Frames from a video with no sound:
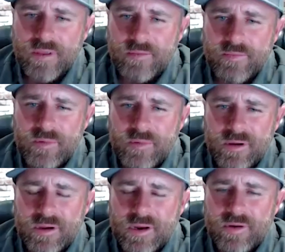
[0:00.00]
with them,
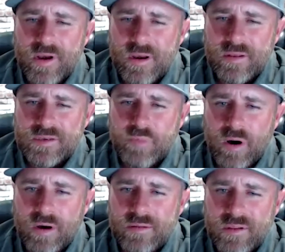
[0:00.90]
creating this
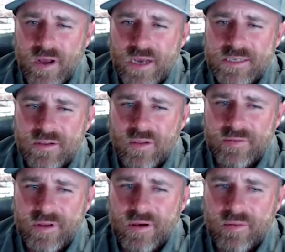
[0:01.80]
bond that lasts a
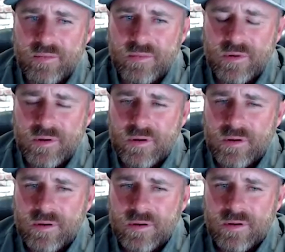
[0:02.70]
lifetime.
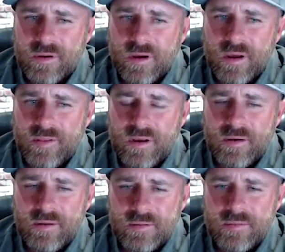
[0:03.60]
And
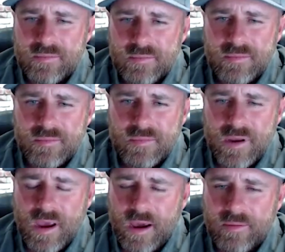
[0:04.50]
then,
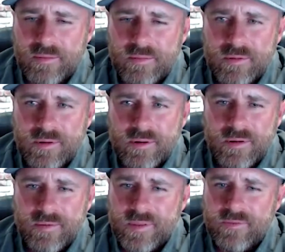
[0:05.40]
yeah,
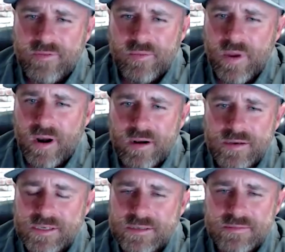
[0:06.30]
then from there,
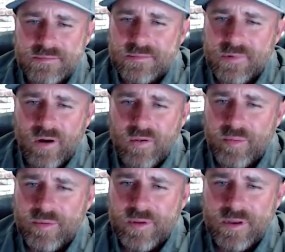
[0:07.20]
it's just
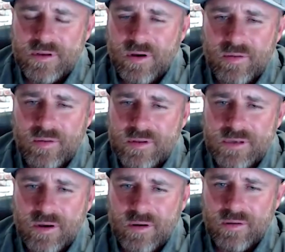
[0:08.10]
it's all
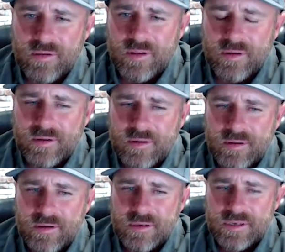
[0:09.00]

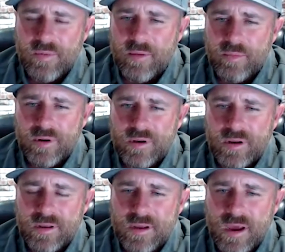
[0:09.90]
about putting
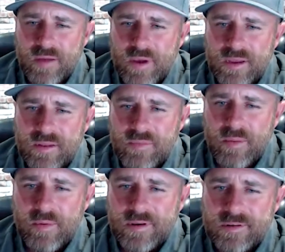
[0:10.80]
in the time, making the
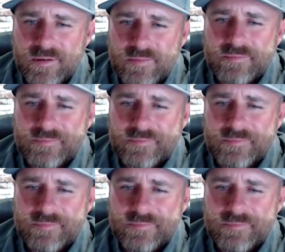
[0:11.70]
memories.